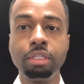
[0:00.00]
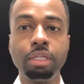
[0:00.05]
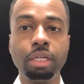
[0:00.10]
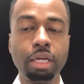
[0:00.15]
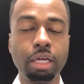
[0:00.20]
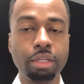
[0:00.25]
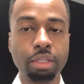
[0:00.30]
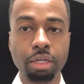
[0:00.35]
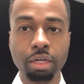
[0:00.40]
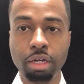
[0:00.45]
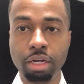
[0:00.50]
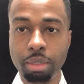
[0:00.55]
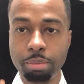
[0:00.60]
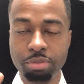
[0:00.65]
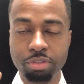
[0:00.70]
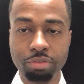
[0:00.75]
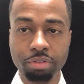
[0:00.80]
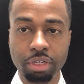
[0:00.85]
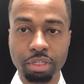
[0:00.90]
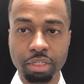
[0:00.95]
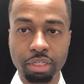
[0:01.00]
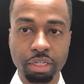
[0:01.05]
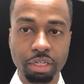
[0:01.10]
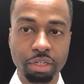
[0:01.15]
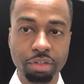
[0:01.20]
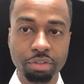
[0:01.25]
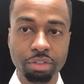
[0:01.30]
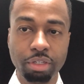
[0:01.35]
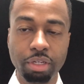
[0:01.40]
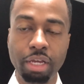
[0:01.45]
and the comps around the
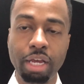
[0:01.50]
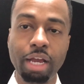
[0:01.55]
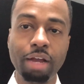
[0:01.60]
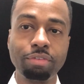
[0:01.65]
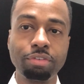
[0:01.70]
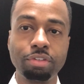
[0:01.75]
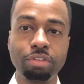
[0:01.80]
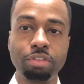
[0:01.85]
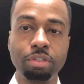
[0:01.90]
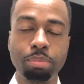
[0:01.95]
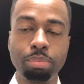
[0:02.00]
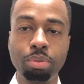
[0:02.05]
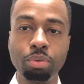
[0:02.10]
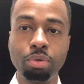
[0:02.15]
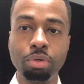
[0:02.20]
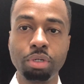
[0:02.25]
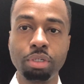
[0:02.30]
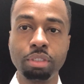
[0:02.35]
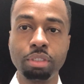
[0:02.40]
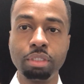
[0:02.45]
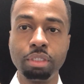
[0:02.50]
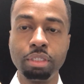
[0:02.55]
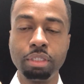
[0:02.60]
area have to support